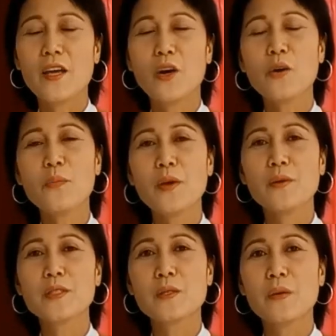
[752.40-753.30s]
hope you
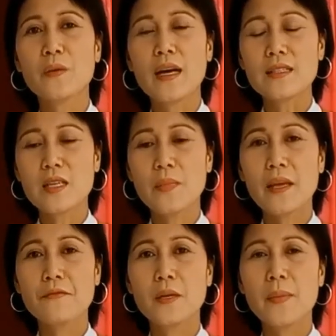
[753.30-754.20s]
also got
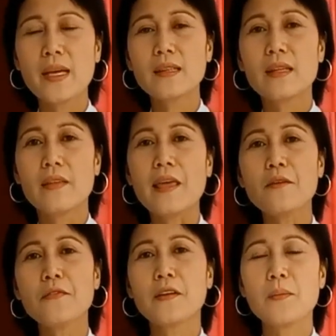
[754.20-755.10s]
something from it. Thank
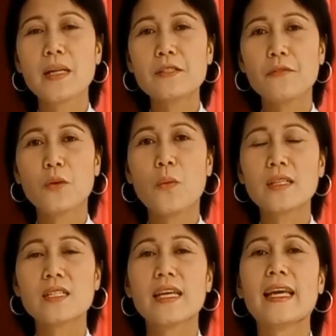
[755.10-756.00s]
you very much for
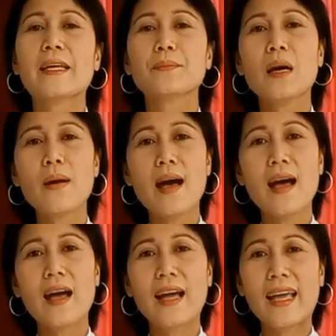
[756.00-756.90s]
watching.
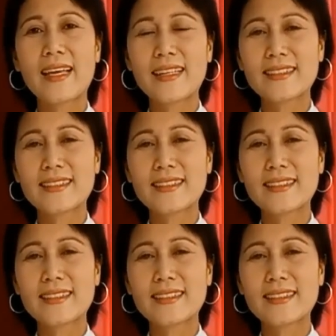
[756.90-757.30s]
Bye-bye!